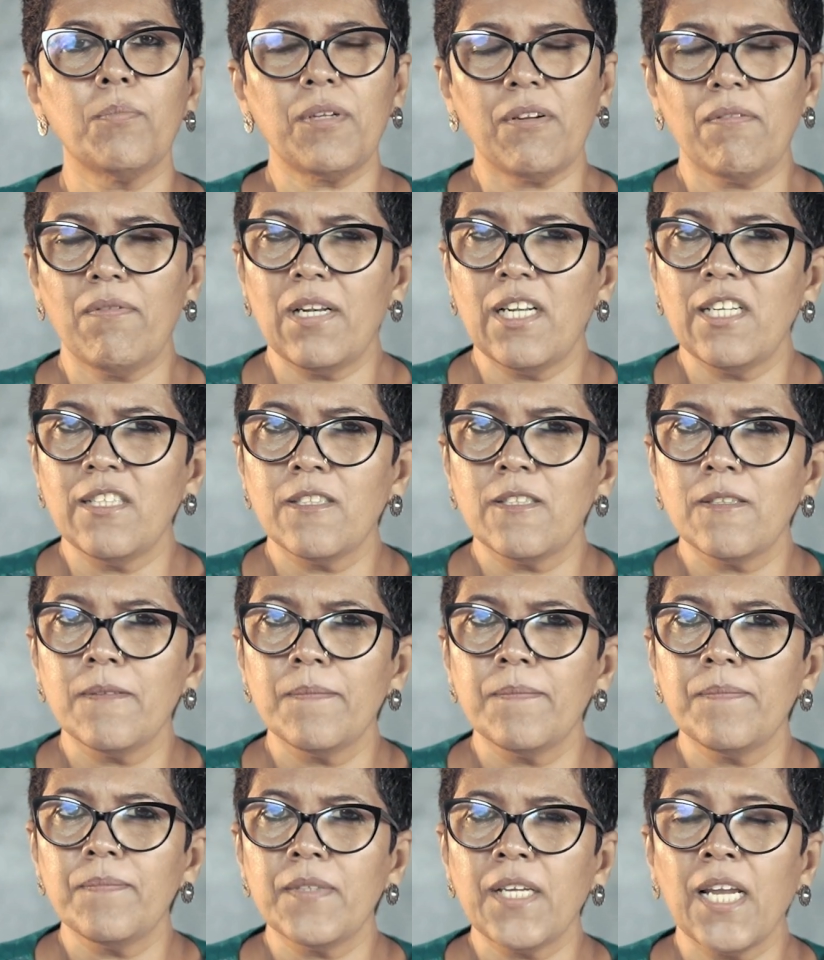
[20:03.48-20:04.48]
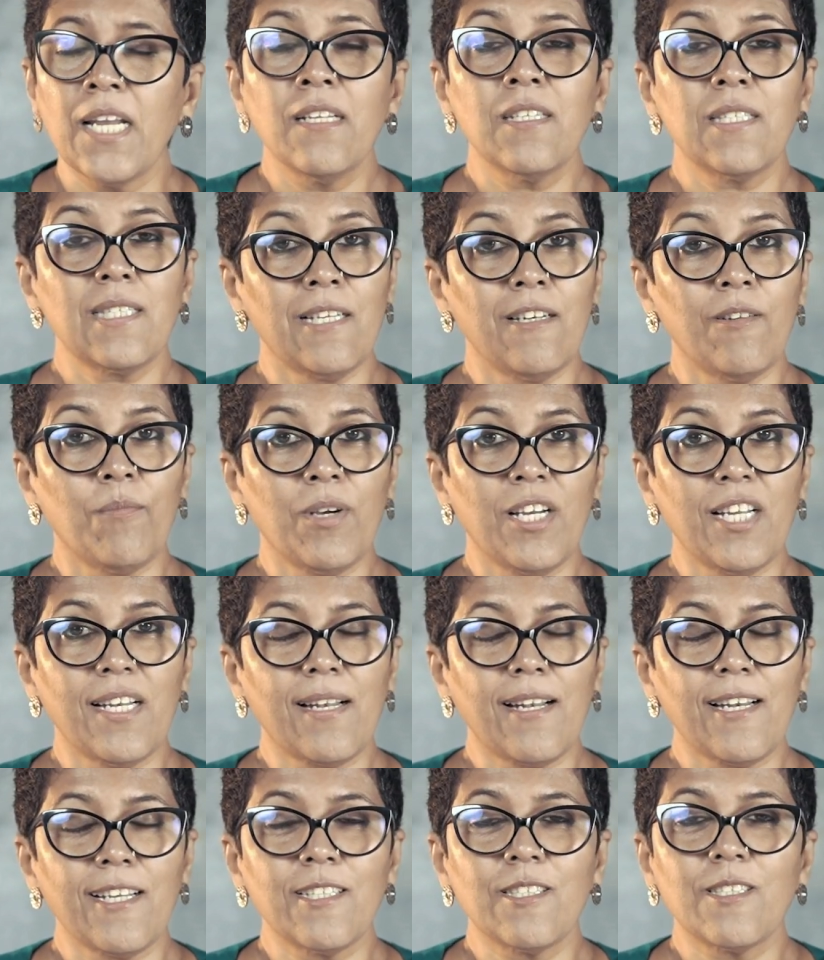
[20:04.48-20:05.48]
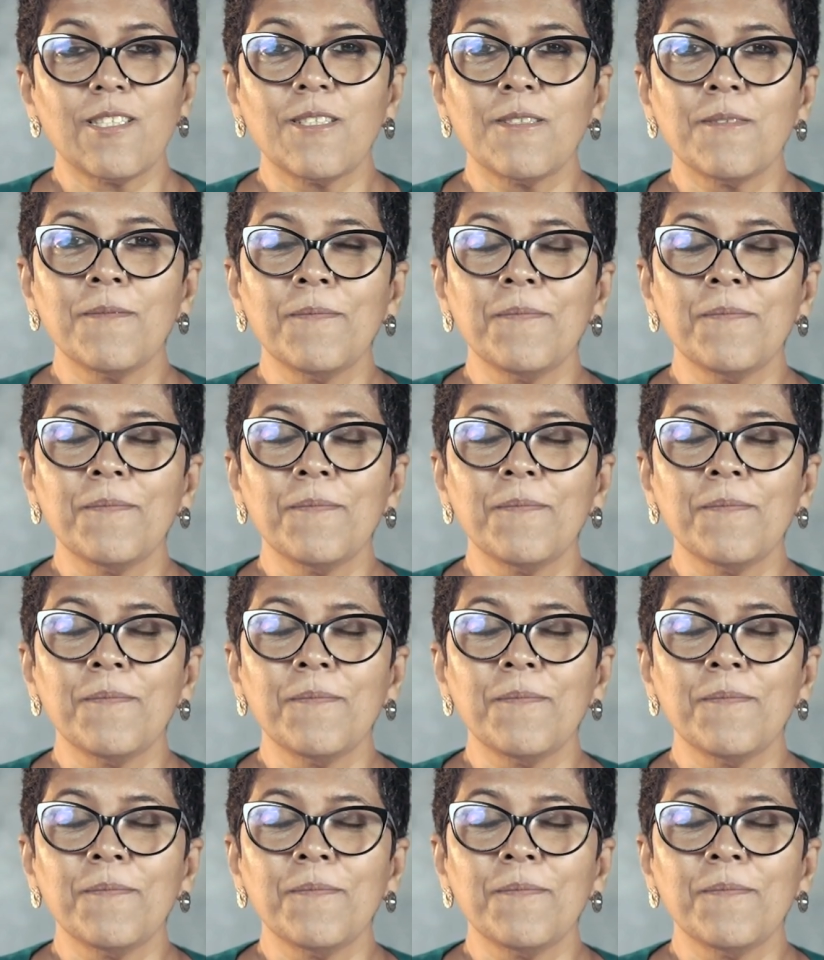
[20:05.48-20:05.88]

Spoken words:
prevalent, in cinema at least.